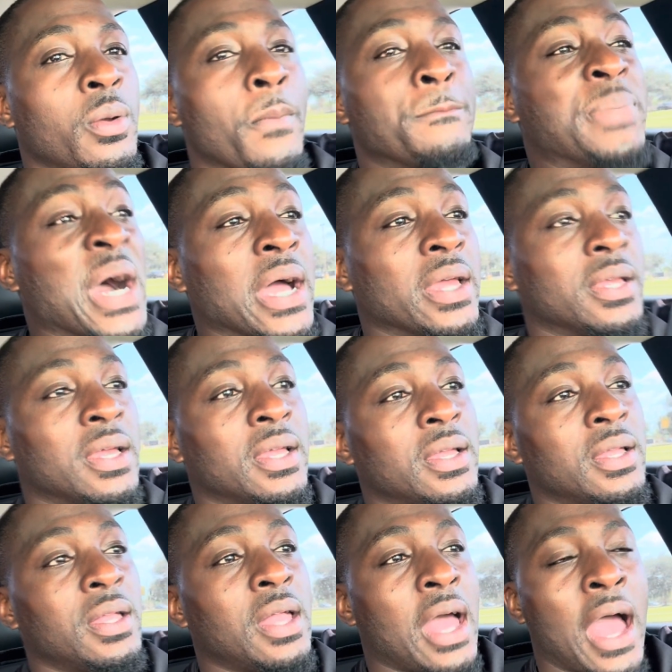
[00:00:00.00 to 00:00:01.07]
But
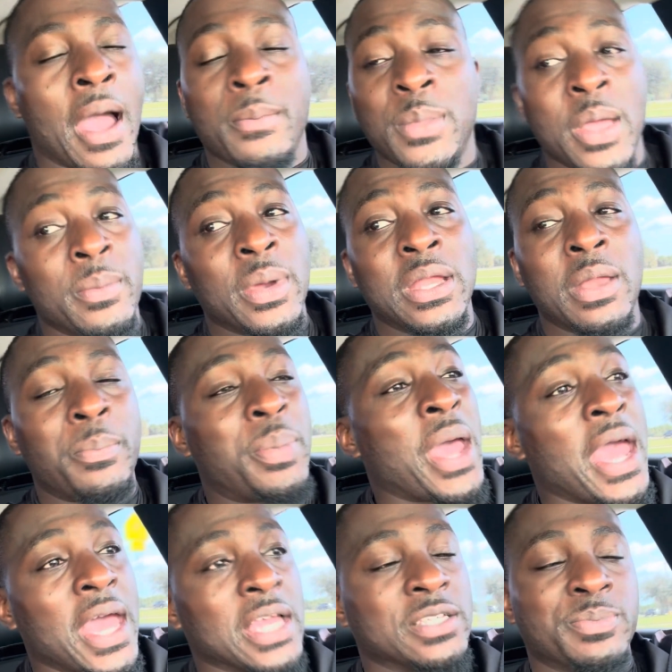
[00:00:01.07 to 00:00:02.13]
I remember in the
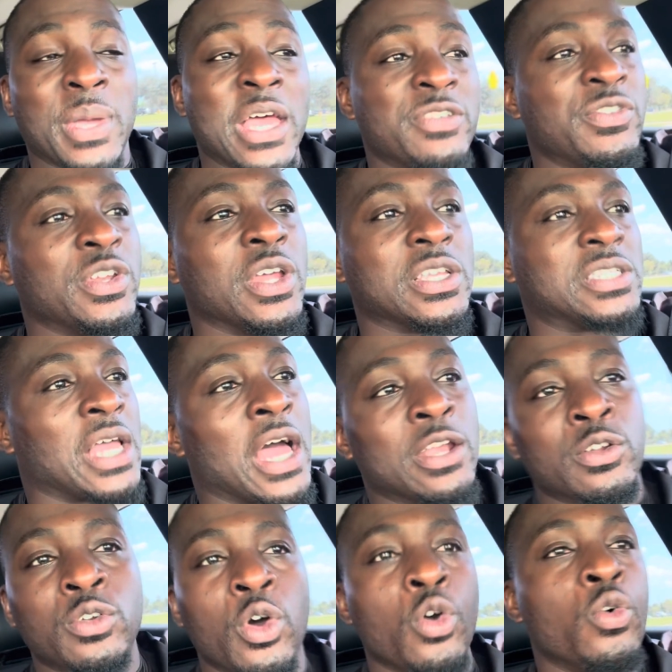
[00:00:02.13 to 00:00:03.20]
past, past videos, I, said, I
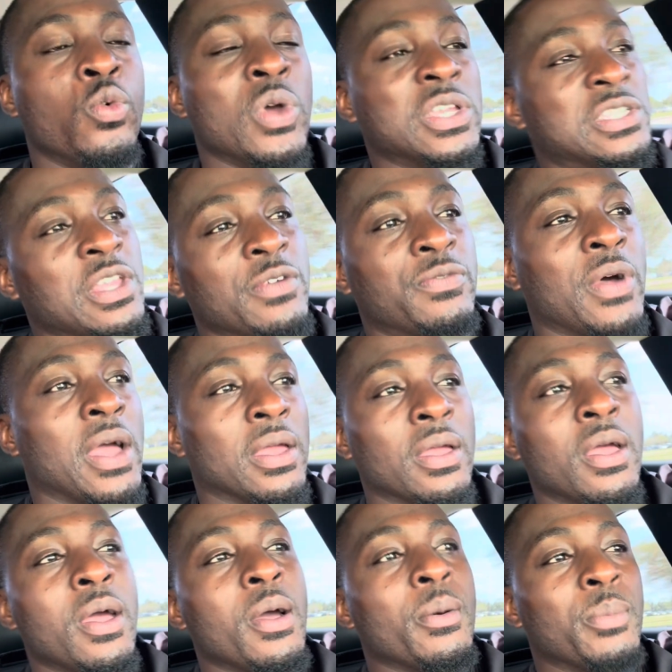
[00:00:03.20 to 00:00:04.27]
don't know who wins that fight.
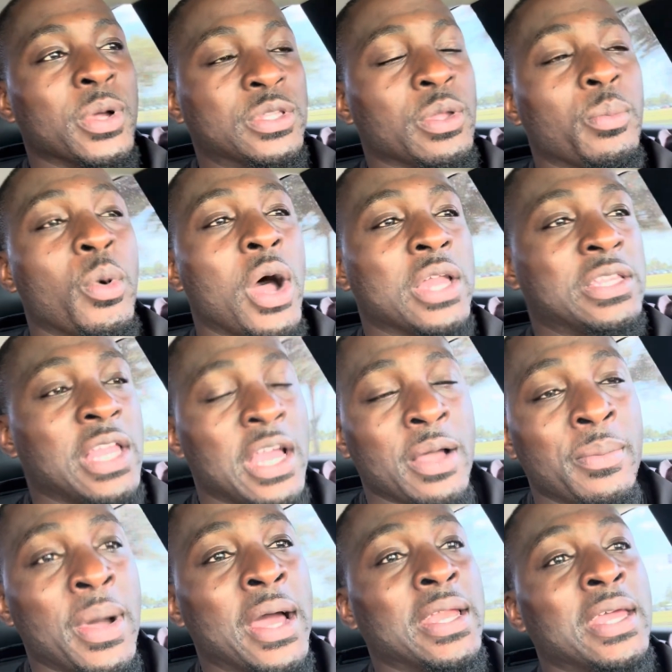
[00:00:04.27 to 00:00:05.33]
But the more I think
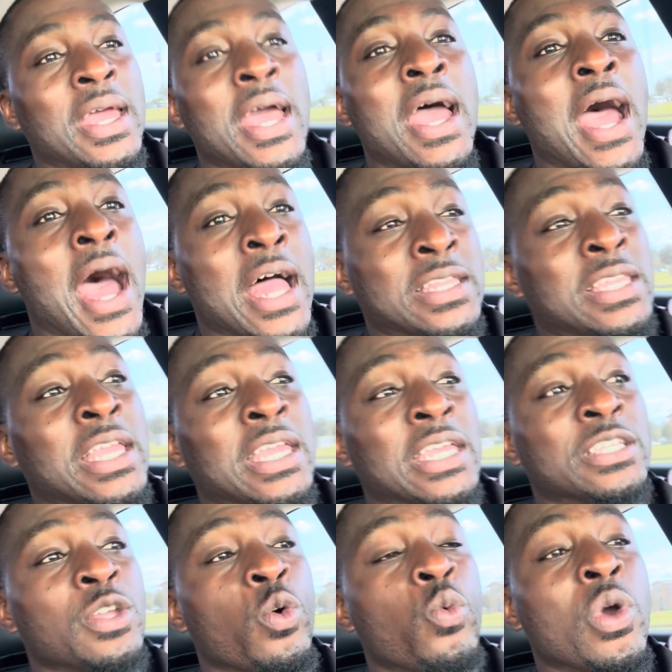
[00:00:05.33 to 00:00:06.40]
about it, I think
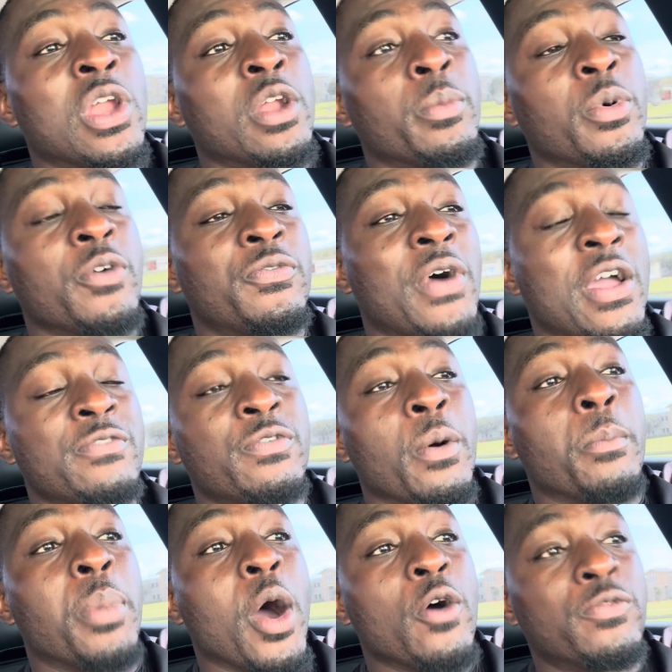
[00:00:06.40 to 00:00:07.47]
it's a winnable fight for
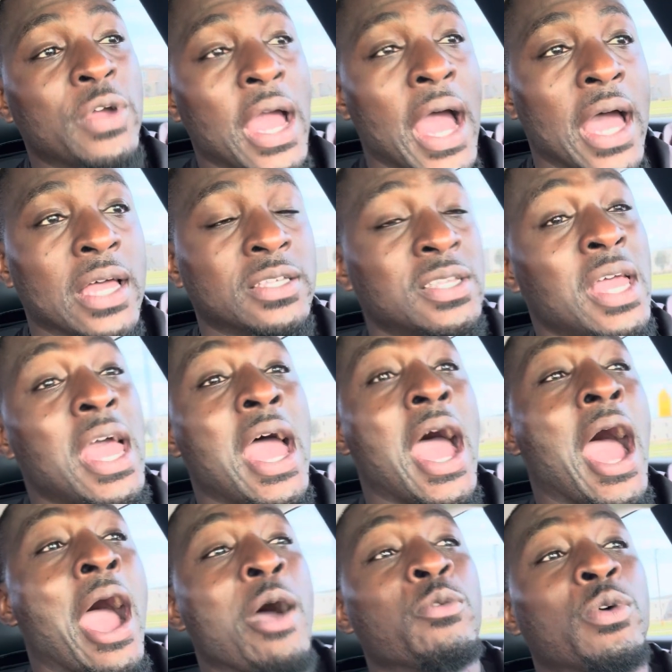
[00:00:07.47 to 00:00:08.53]
both guys.
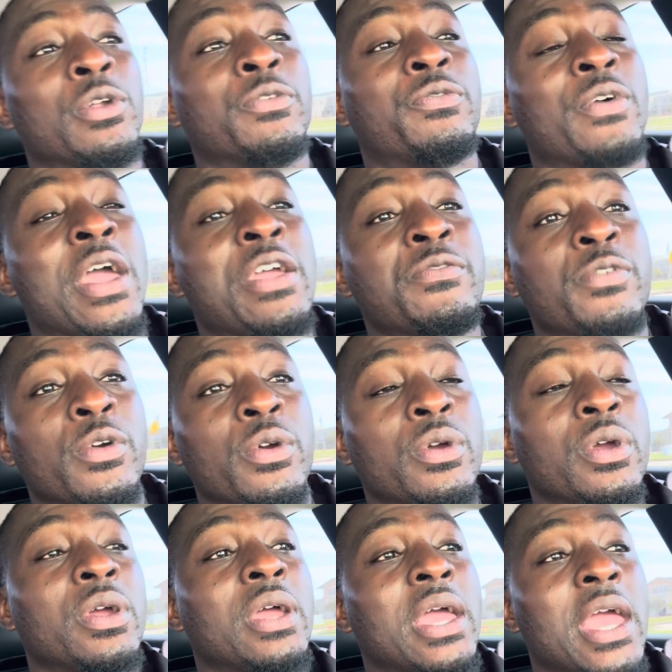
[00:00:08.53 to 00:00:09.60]
I would favor
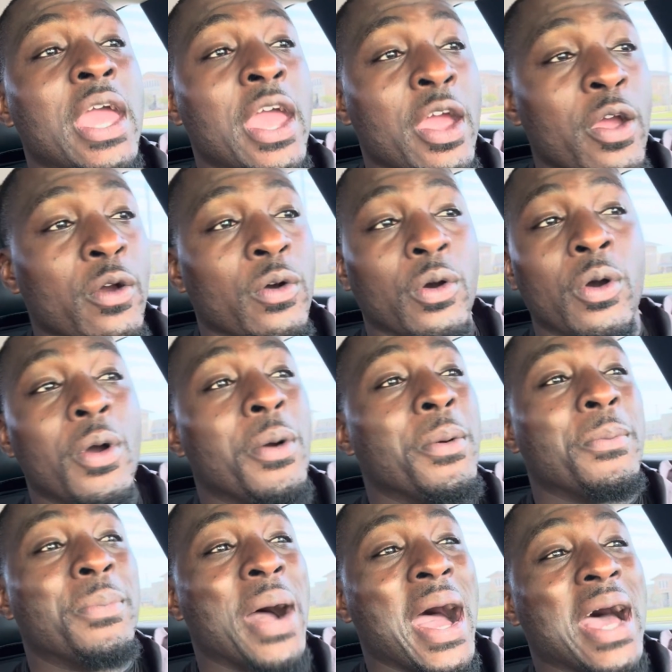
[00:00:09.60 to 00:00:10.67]
Errol
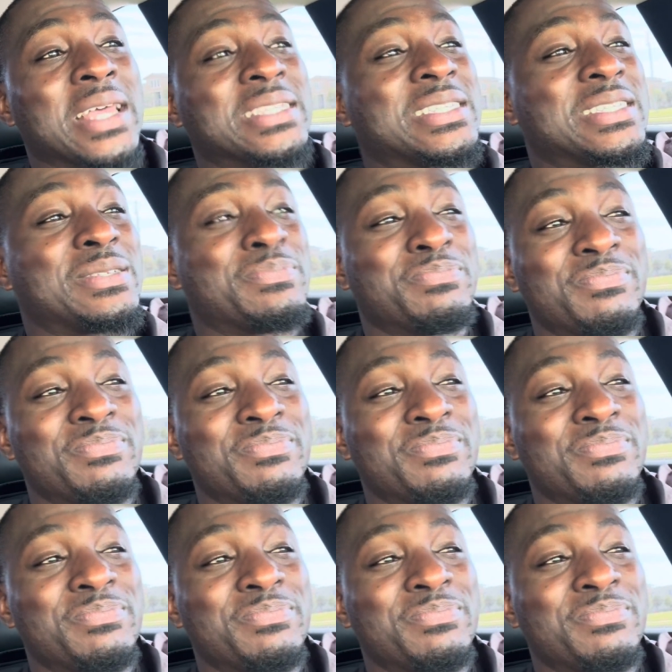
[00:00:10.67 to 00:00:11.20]
Boss.